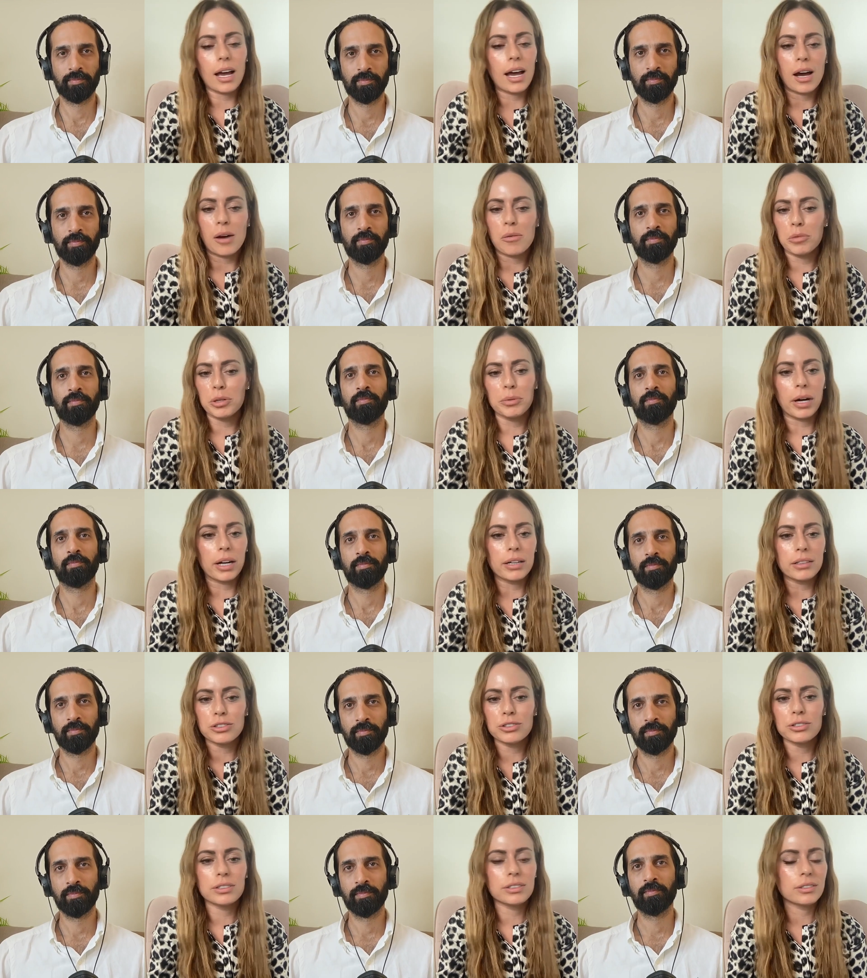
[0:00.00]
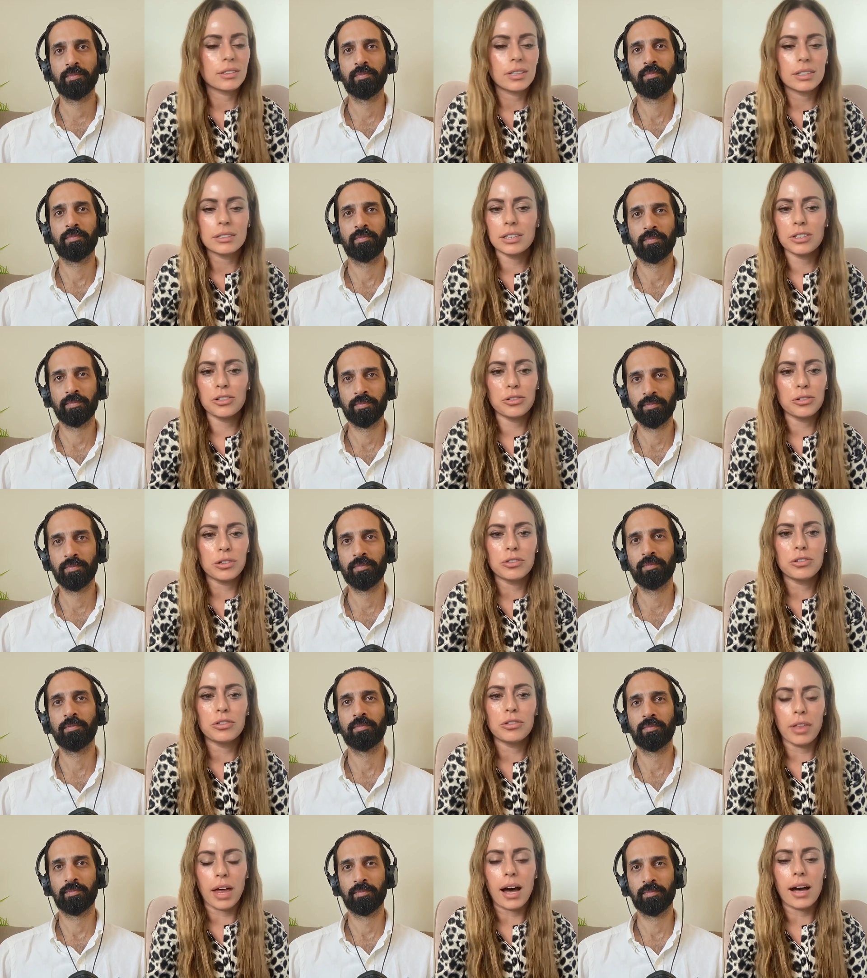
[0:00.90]
Speaker 1: And we want to just continue to
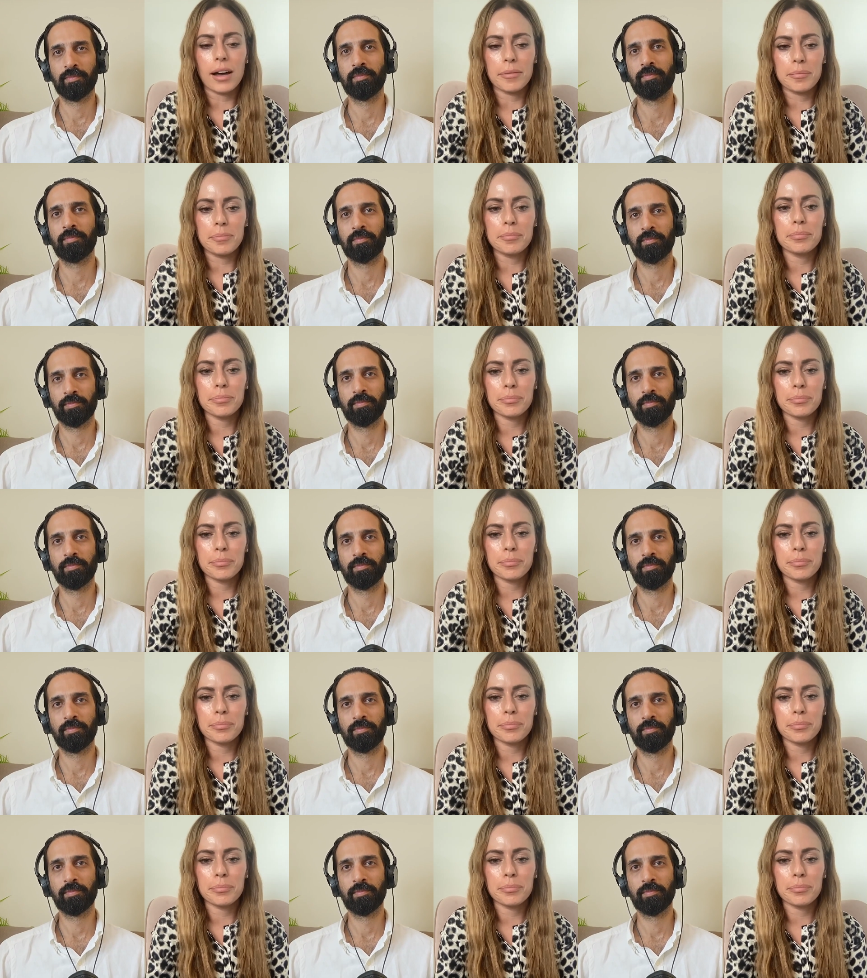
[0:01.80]
do that.